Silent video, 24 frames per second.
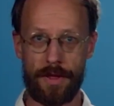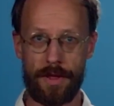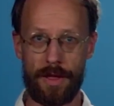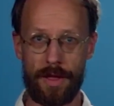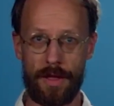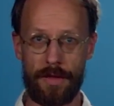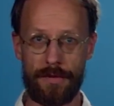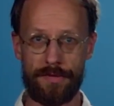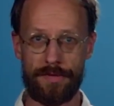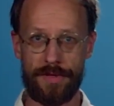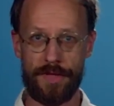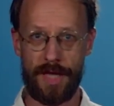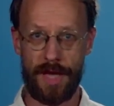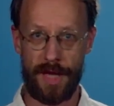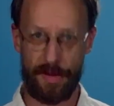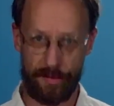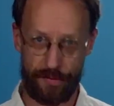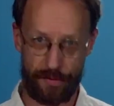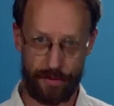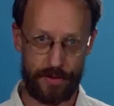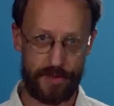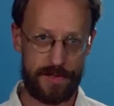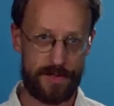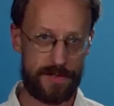of the
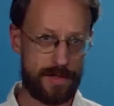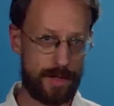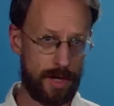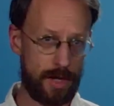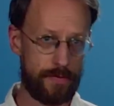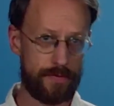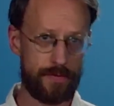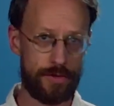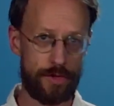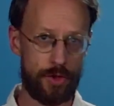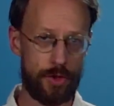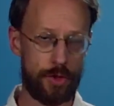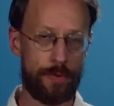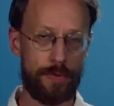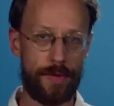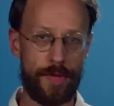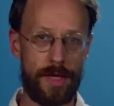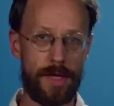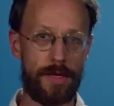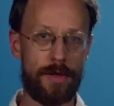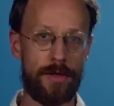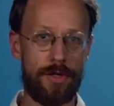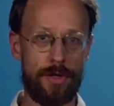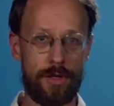efforts of the
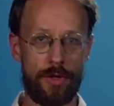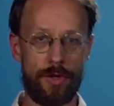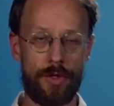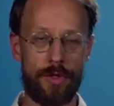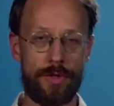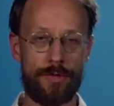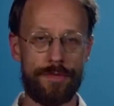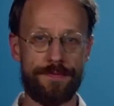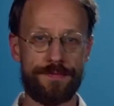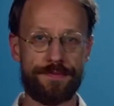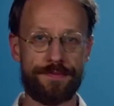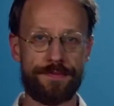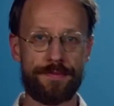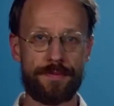European Union